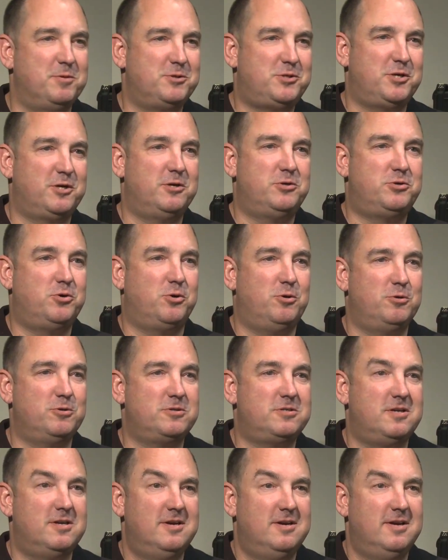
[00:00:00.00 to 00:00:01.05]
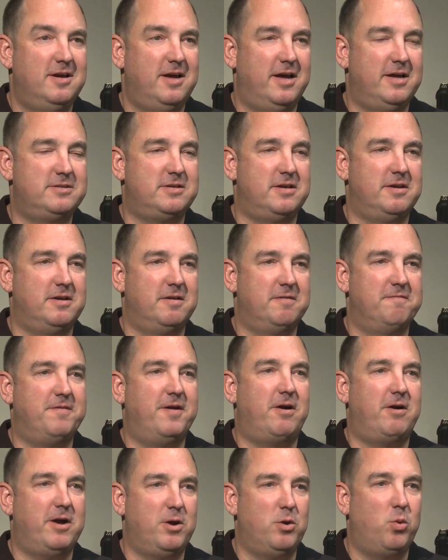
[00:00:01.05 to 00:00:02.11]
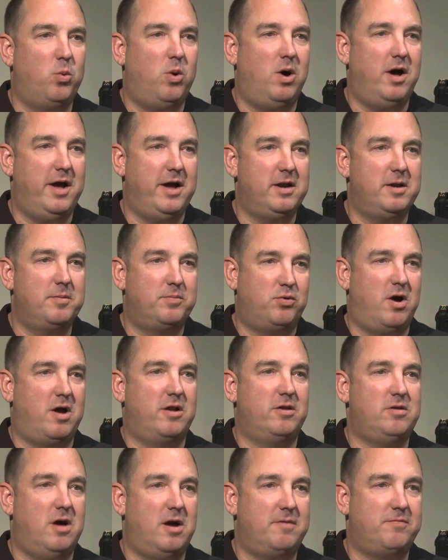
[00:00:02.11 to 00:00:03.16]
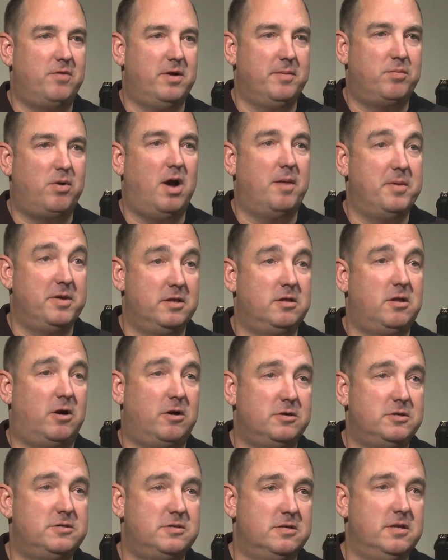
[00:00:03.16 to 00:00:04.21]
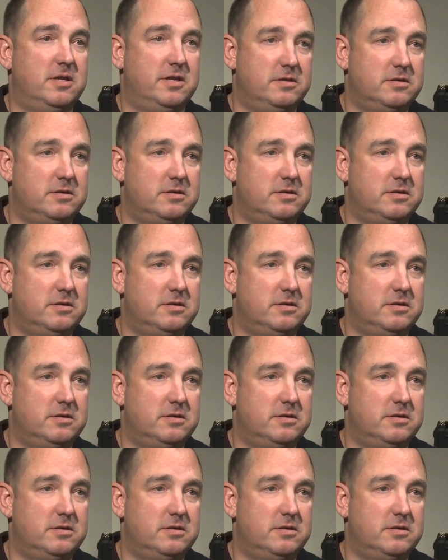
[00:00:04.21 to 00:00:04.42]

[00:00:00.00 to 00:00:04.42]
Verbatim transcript: Motion Controls has a very wide product offering, probably the largest in the